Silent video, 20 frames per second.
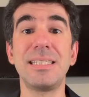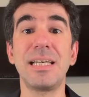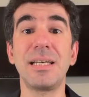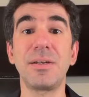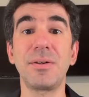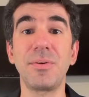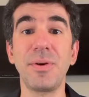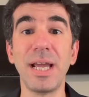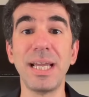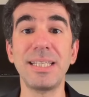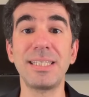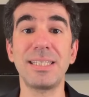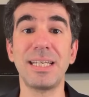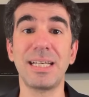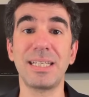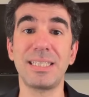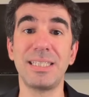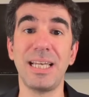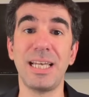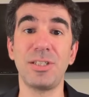a great
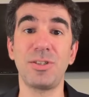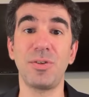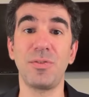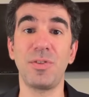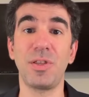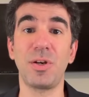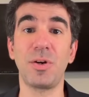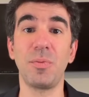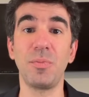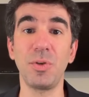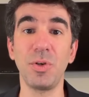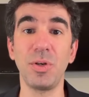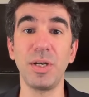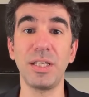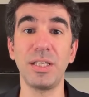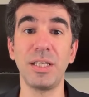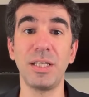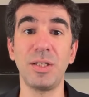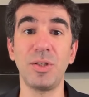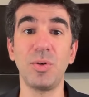success of the
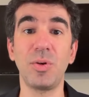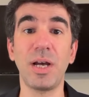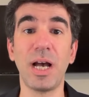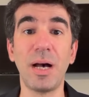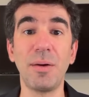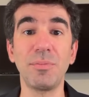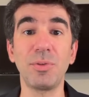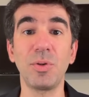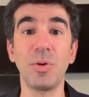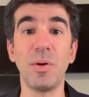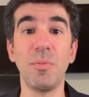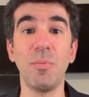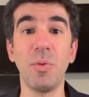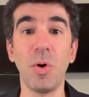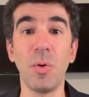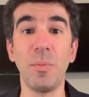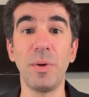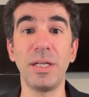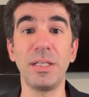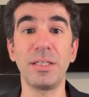community to come to a
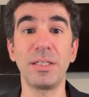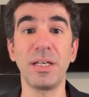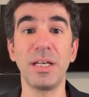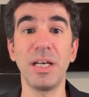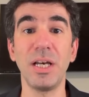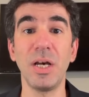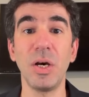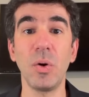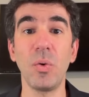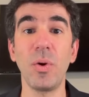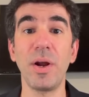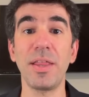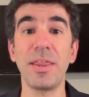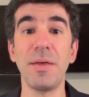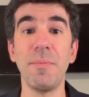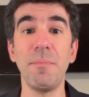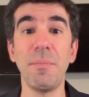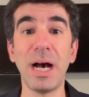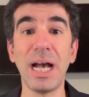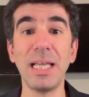moment where the
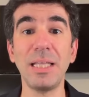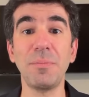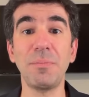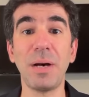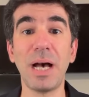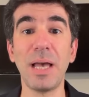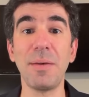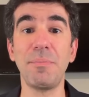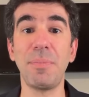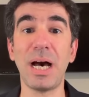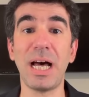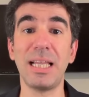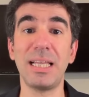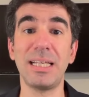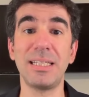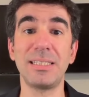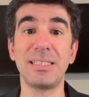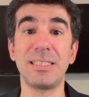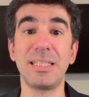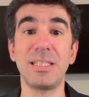mined Pi
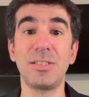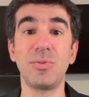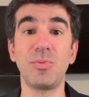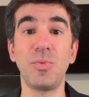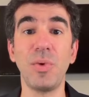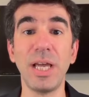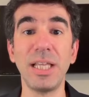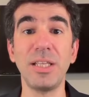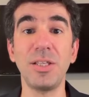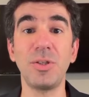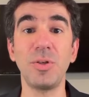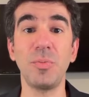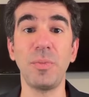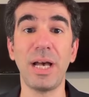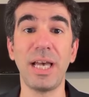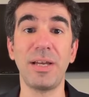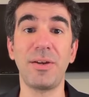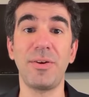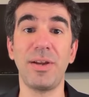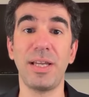balance is ready to
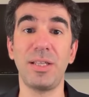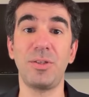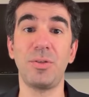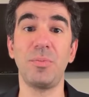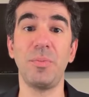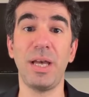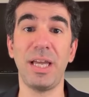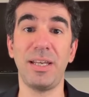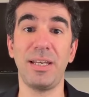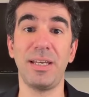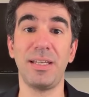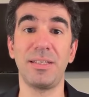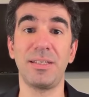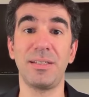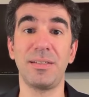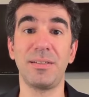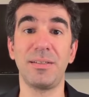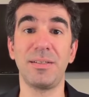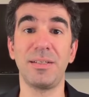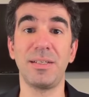migrate to mainnet.
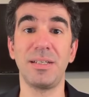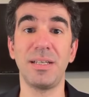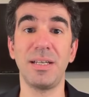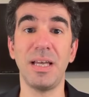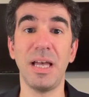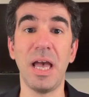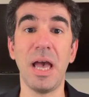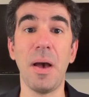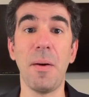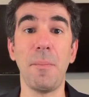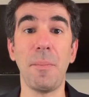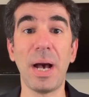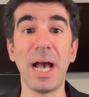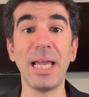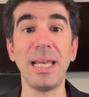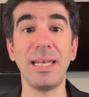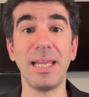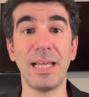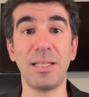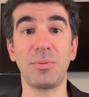Pi
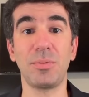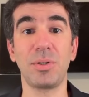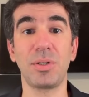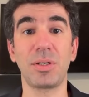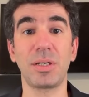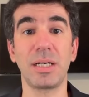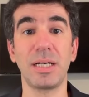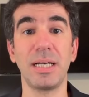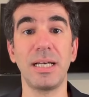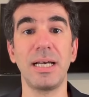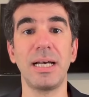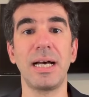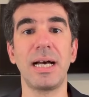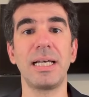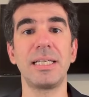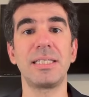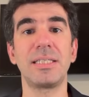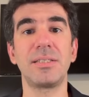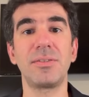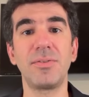Network
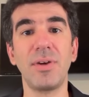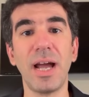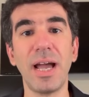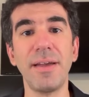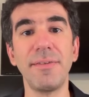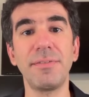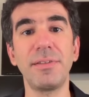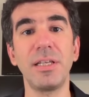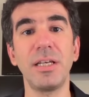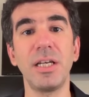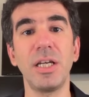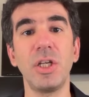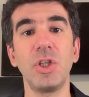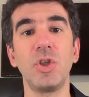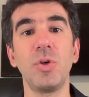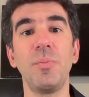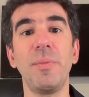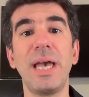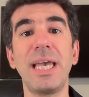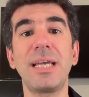has strived
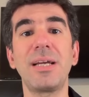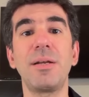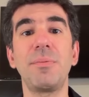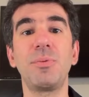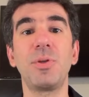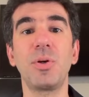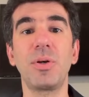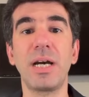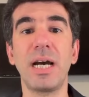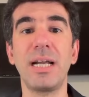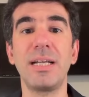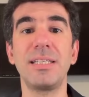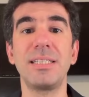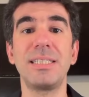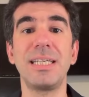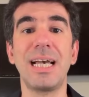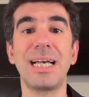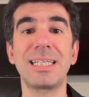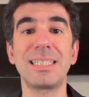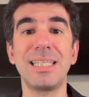to make
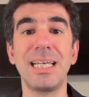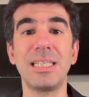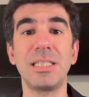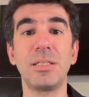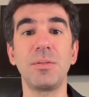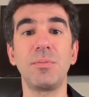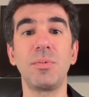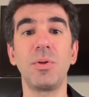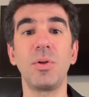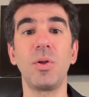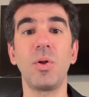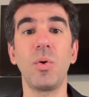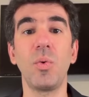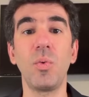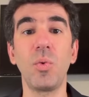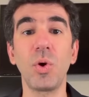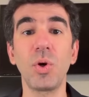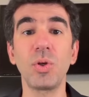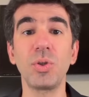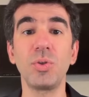cryptocurrency accessible
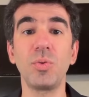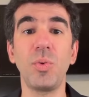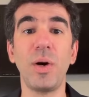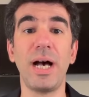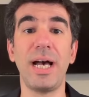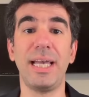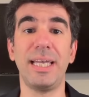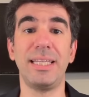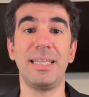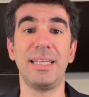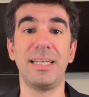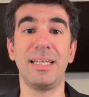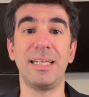worldwide